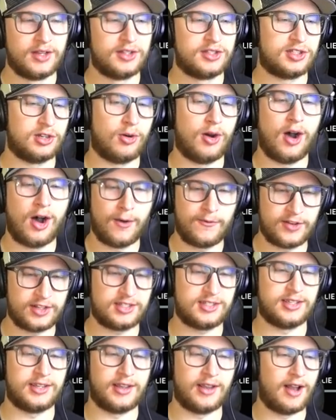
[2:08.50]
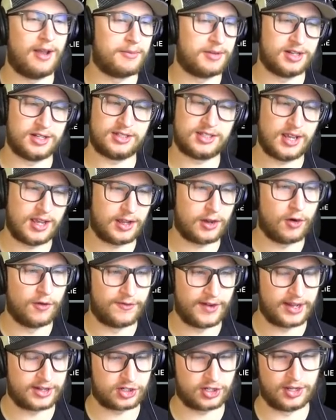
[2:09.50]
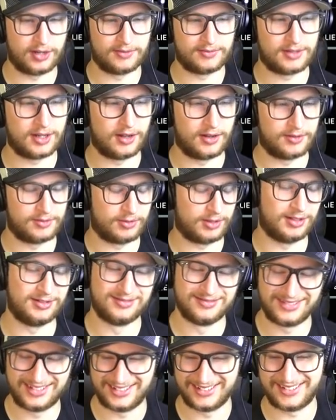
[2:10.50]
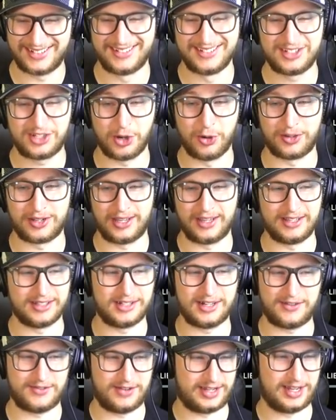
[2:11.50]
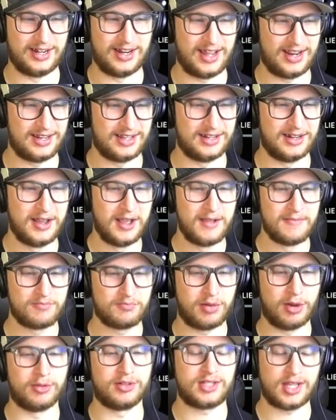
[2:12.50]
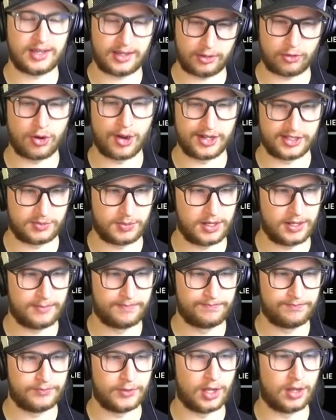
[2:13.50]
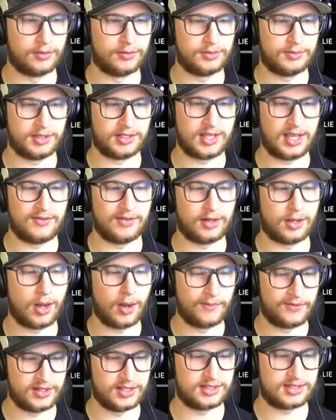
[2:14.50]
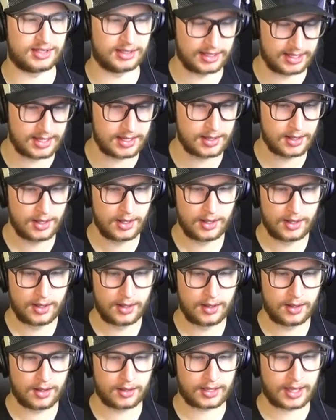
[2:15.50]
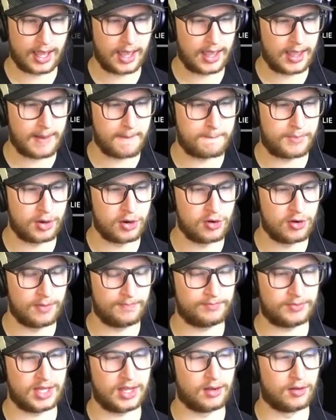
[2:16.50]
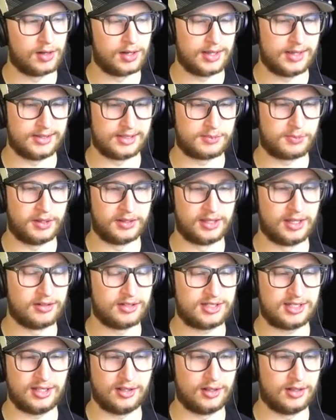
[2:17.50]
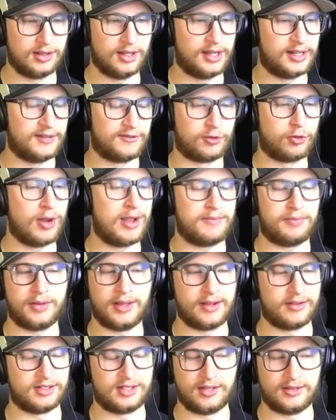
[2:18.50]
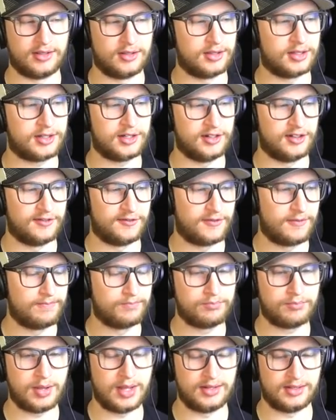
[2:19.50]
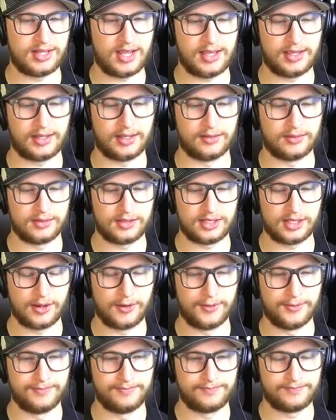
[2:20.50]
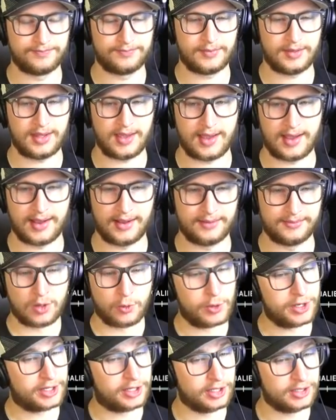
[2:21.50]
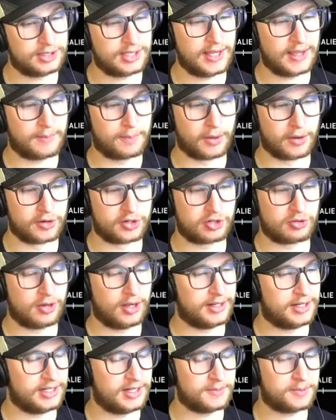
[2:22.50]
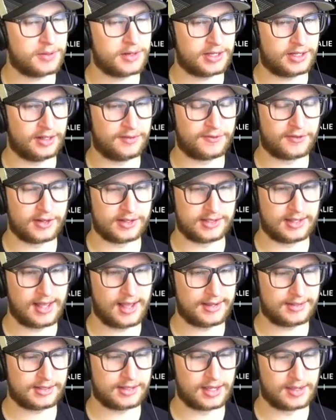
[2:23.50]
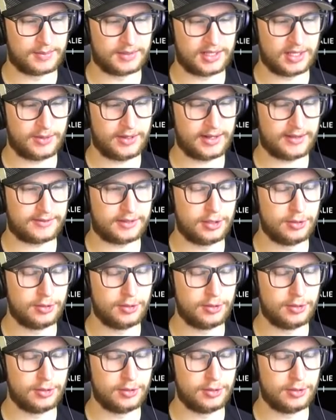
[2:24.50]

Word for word: So obviously, I'm going to take Ovechkin. No, well, joking. He's not even Canadian, but we're taking Crosby. No, McDavid, obviously. Okay, boom, there it is. But there's still a lot of great players on there that could have been taken. So yeah. We could take Bergeron. He did pretty good for us last time, but then we'd have